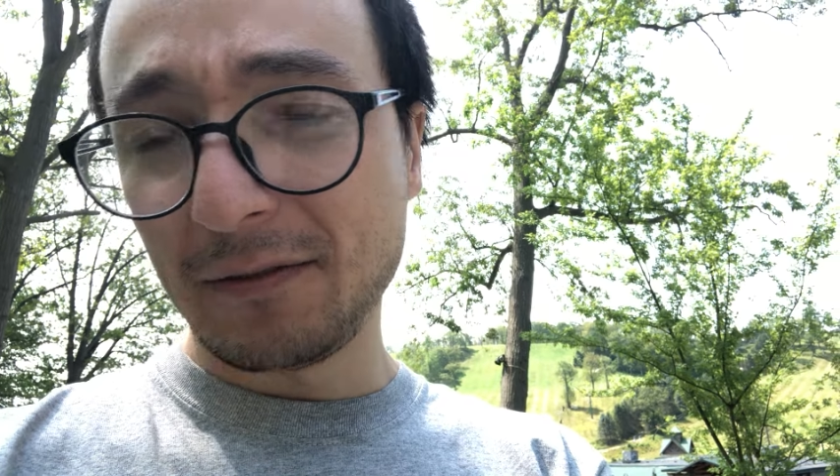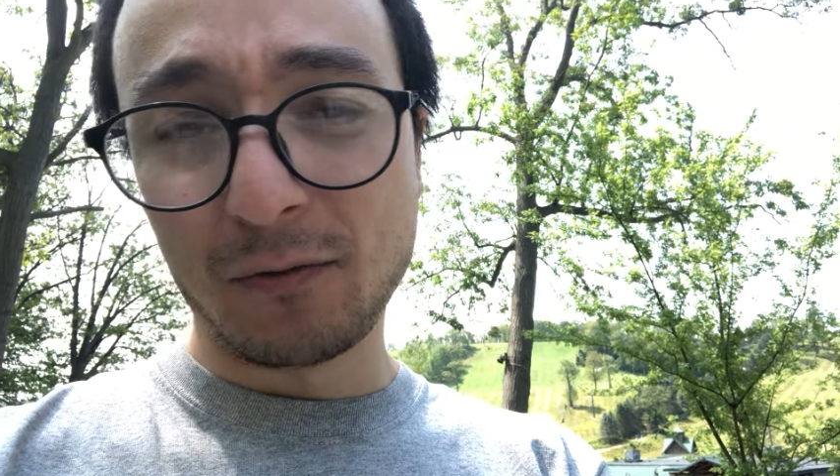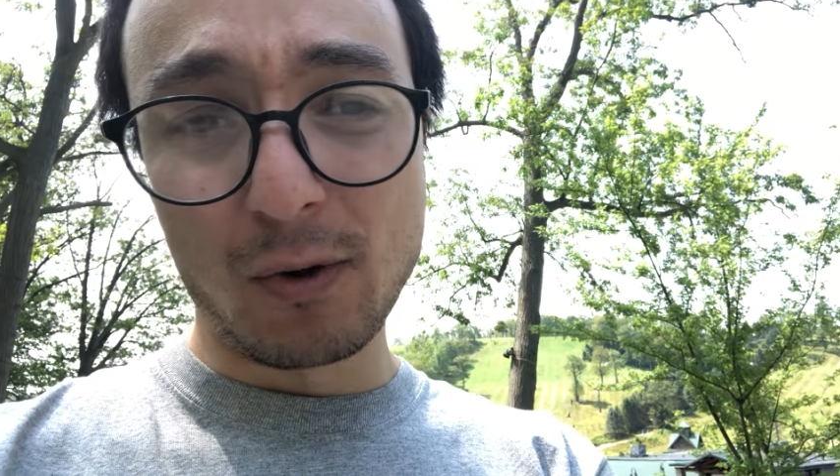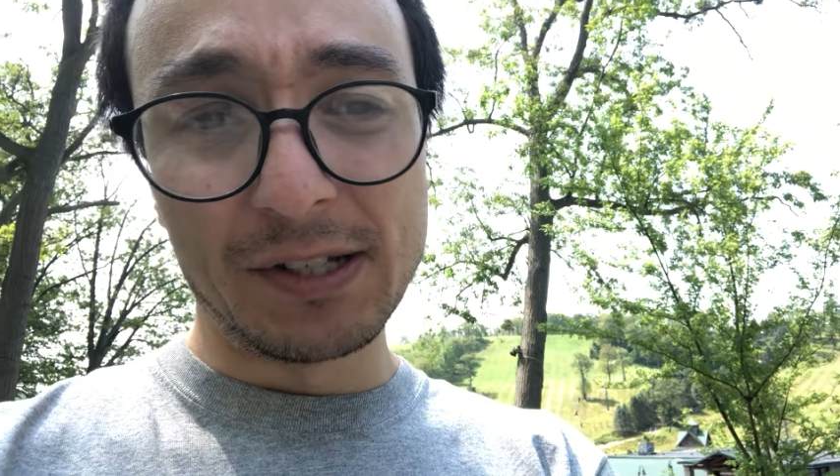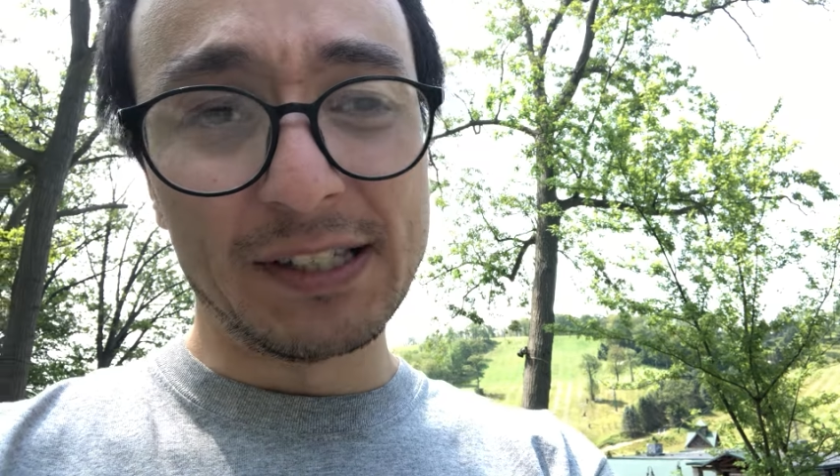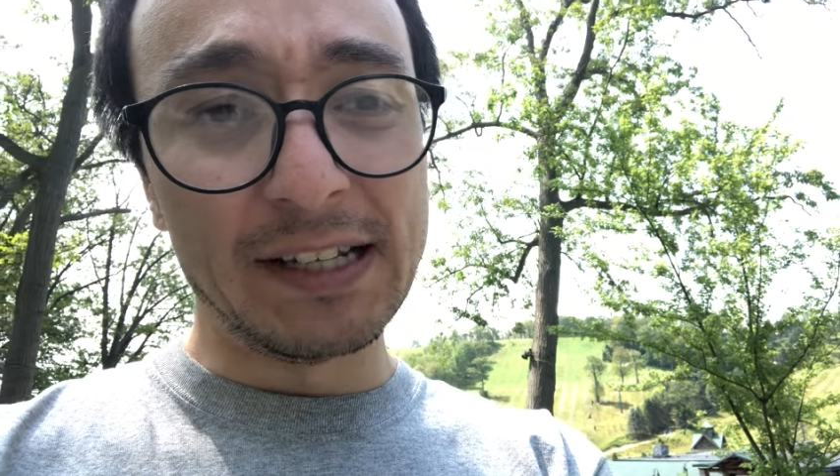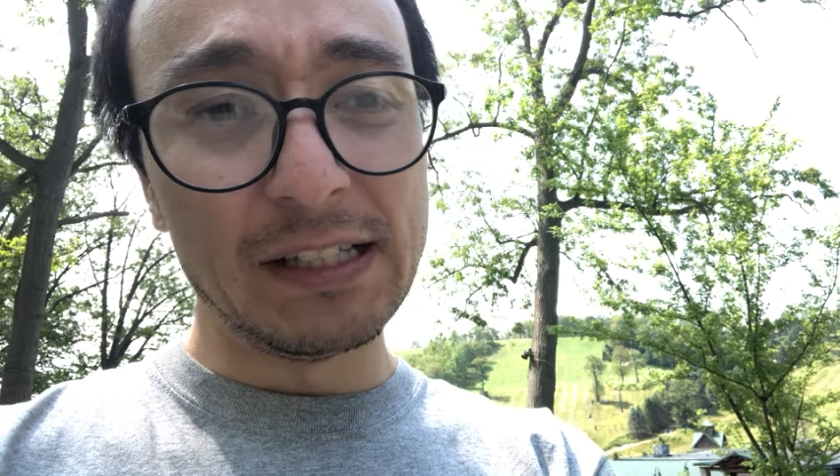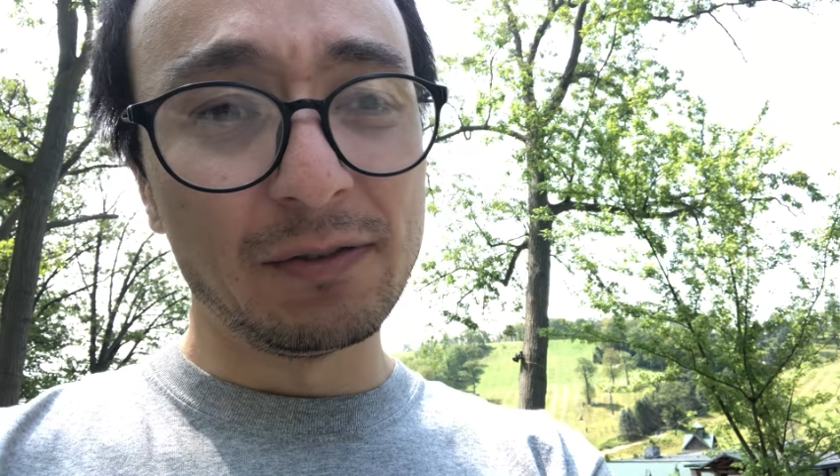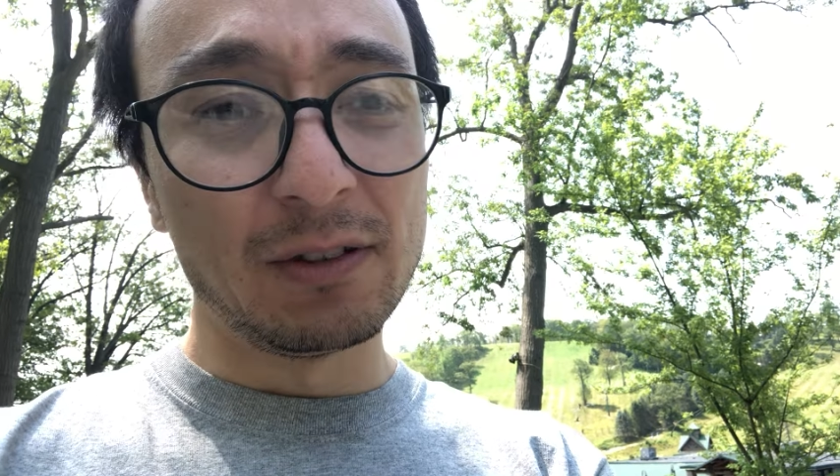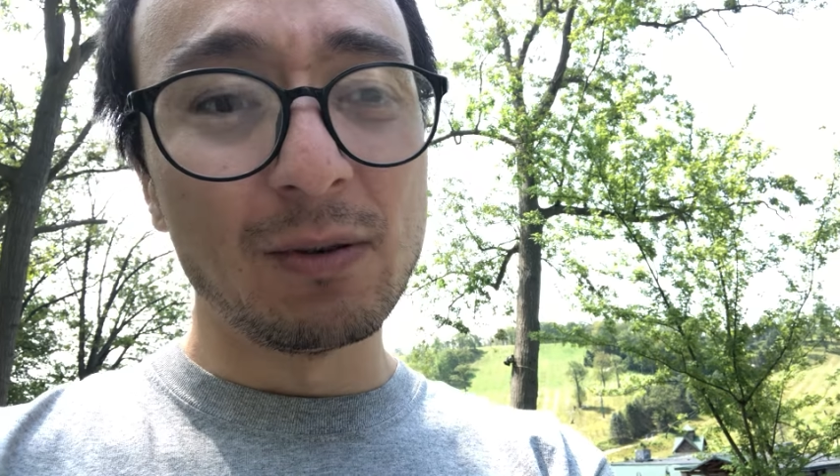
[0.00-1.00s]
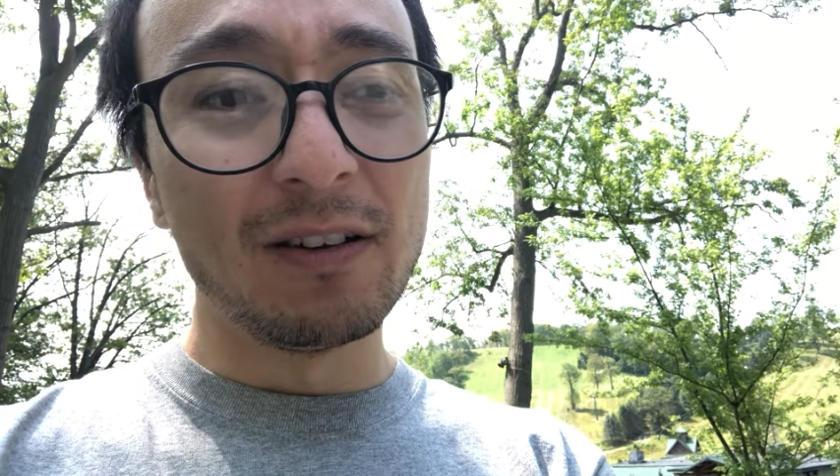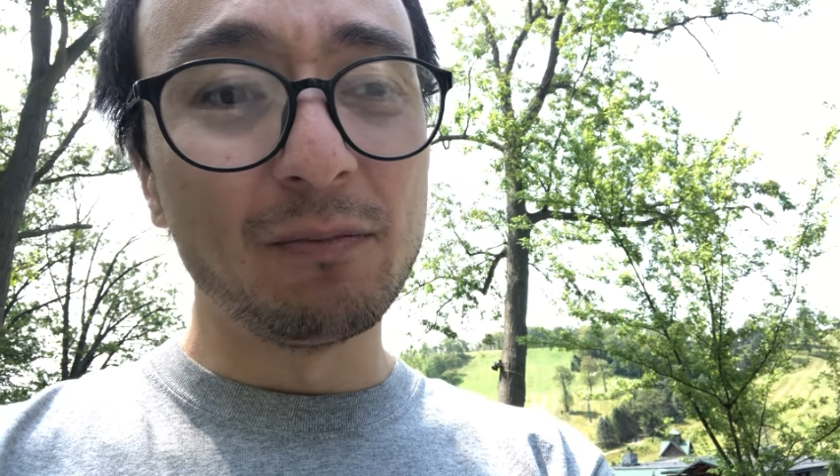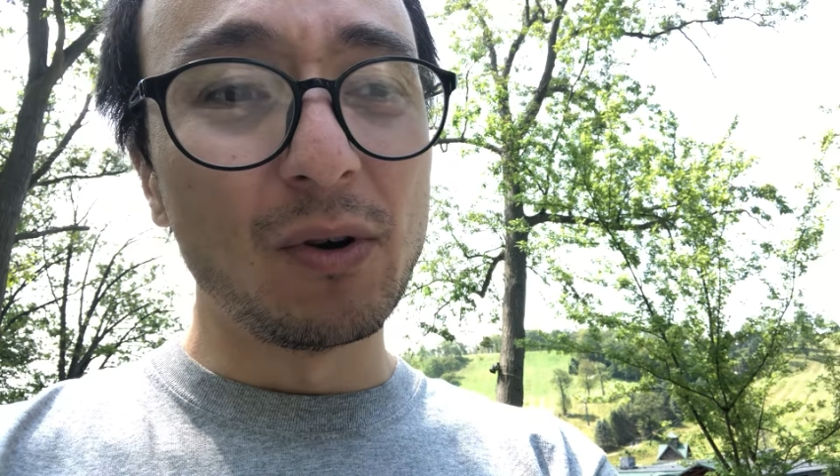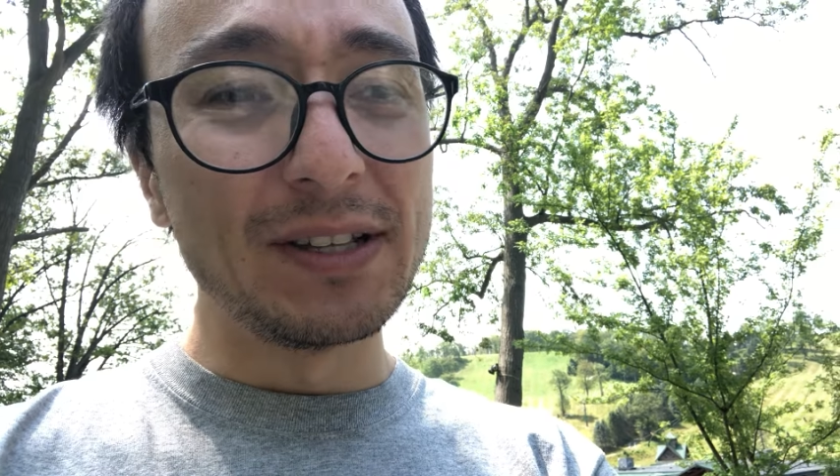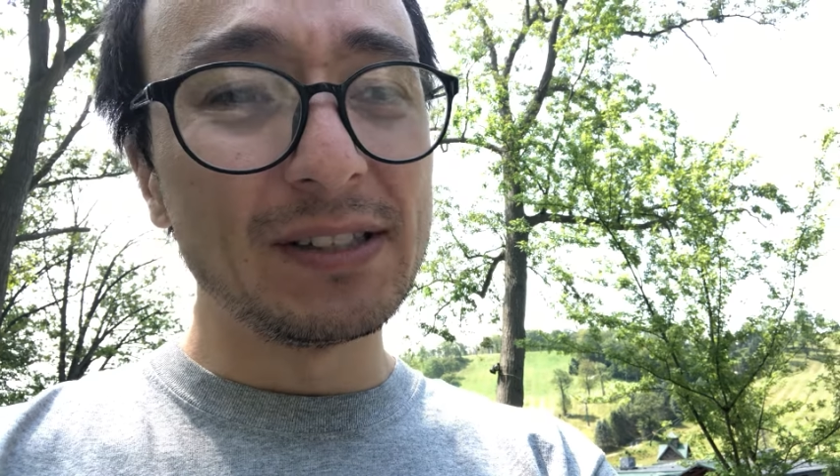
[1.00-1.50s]
four cities for 12
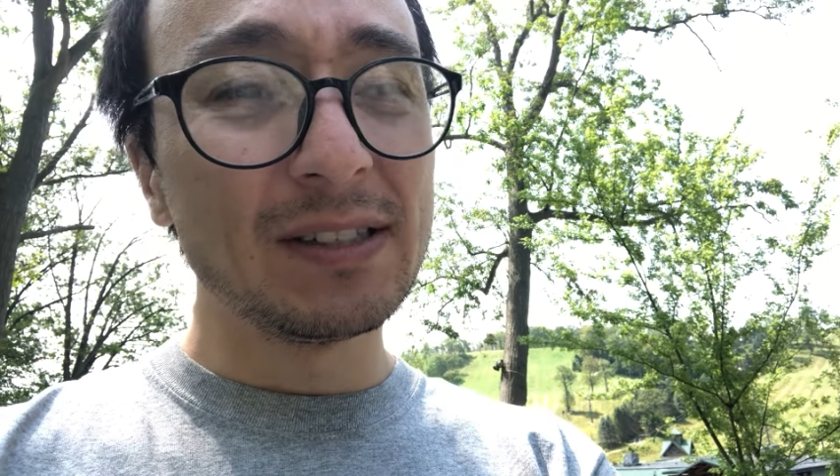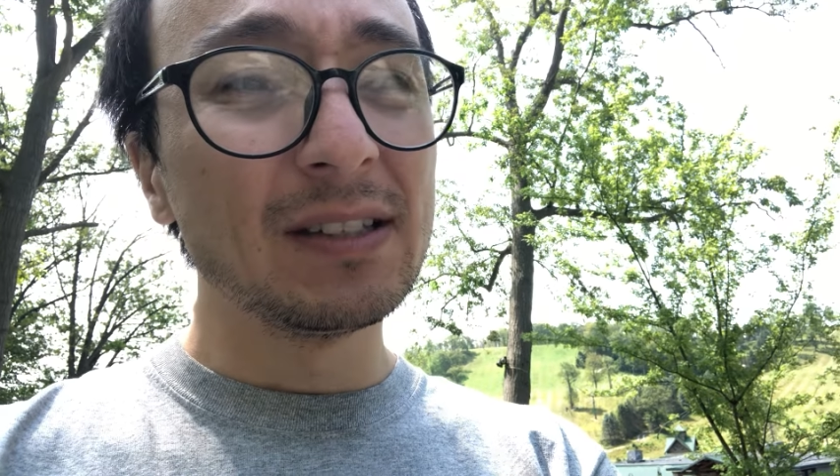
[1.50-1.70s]
points